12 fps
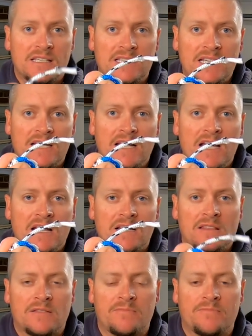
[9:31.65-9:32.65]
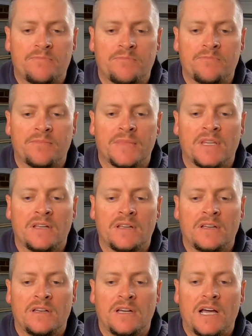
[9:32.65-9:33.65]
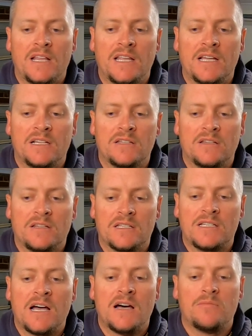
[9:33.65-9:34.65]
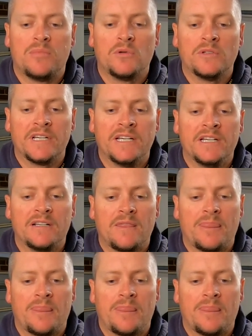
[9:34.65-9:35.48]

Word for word: sticking out and then start pulling it.